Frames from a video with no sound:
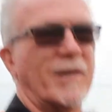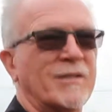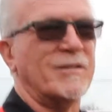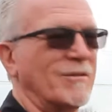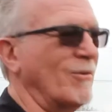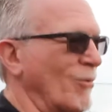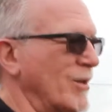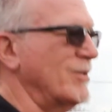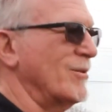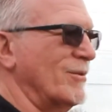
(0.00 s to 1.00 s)
That's the
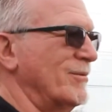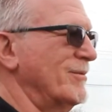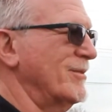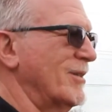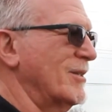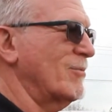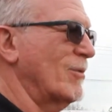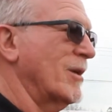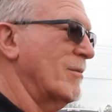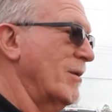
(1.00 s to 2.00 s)
original. So it's
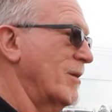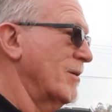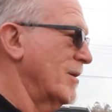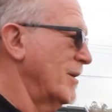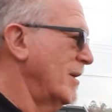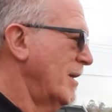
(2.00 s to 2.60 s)
really going to be good.